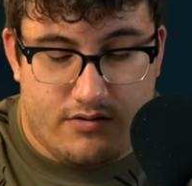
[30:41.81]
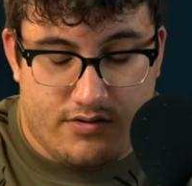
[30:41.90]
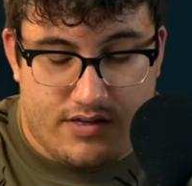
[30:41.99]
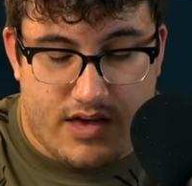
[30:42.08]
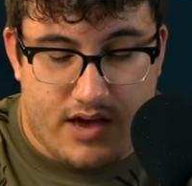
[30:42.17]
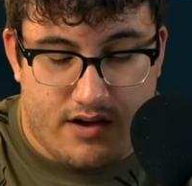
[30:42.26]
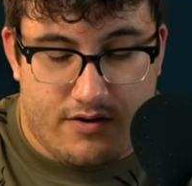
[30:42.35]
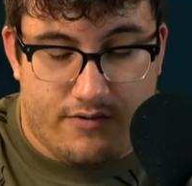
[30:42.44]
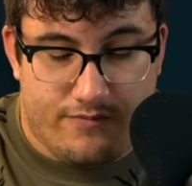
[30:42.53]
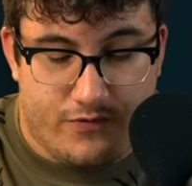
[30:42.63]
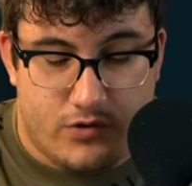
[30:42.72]
thing,
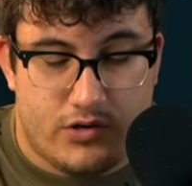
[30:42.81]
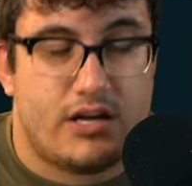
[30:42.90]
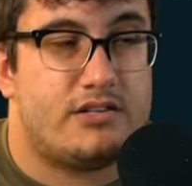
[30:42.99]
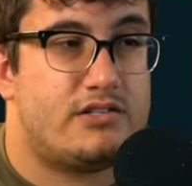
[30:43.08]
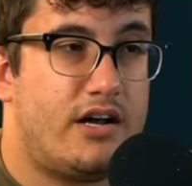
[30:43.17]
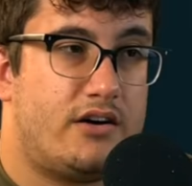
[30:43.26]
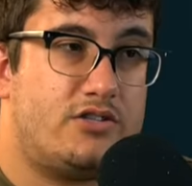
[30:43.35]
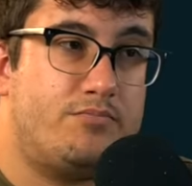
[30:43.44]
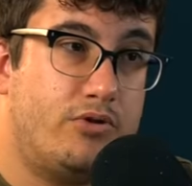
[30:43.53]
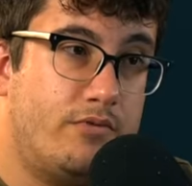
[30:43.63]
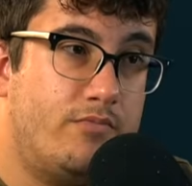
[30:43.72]
three thousand dollars,
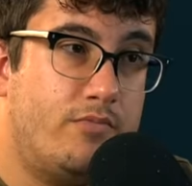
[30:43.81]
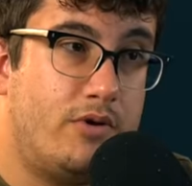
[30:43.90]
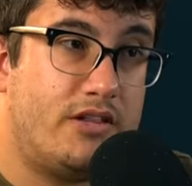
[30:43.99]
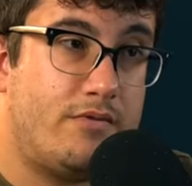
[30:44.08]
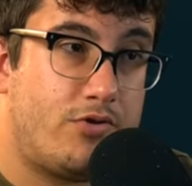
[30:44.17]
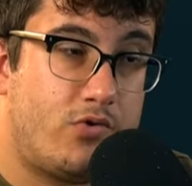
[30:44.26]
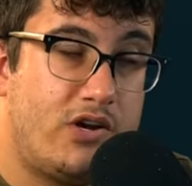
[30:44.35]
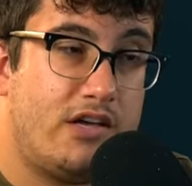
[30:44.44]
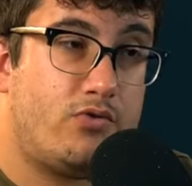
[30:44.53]
boom. Month number three,